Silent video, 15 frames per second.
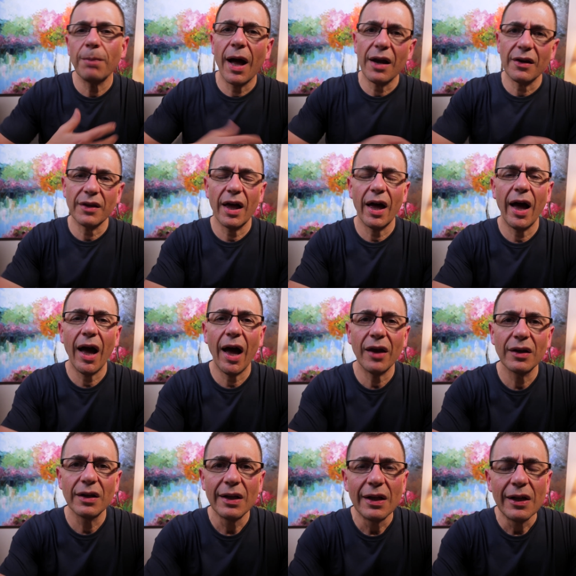part of the heart,
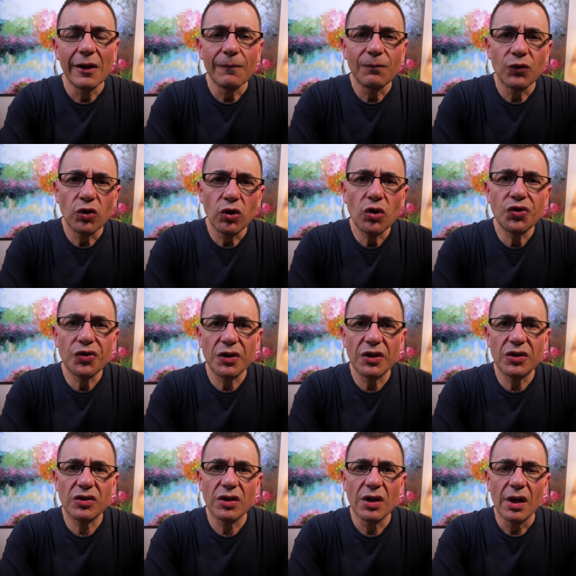using
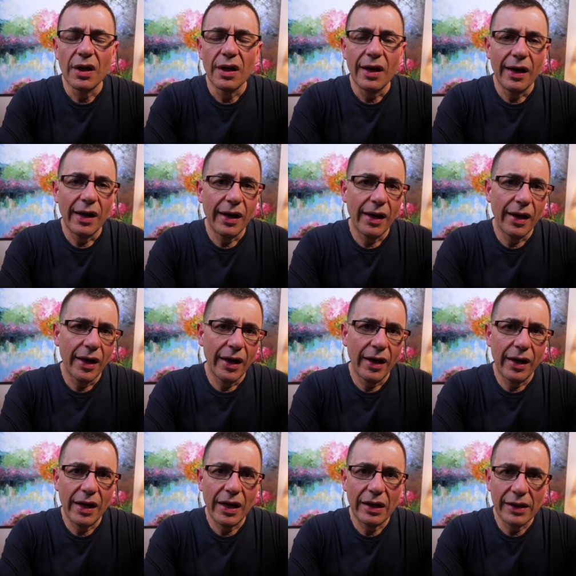this uh,
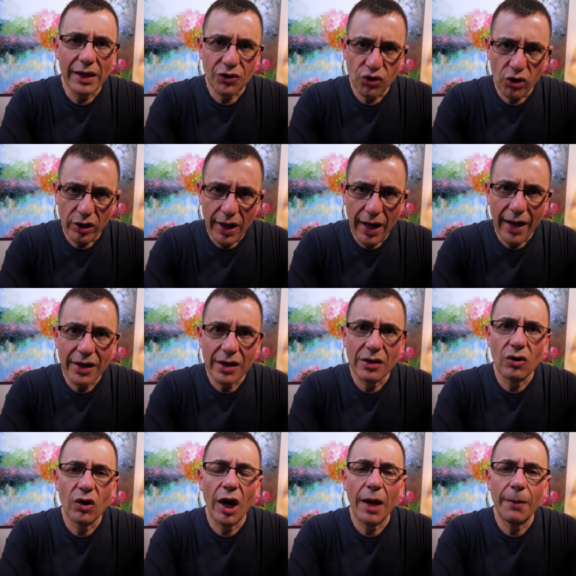
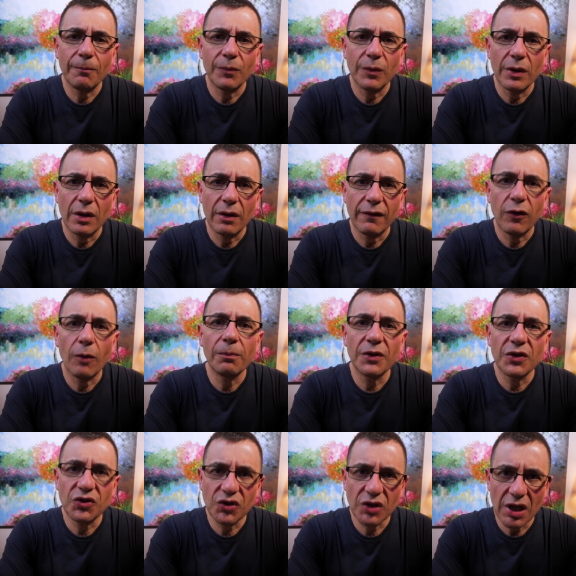electrocardiogram from the
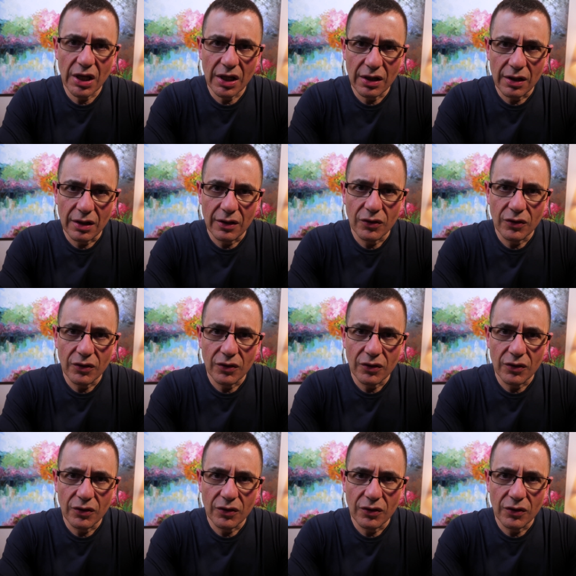skin.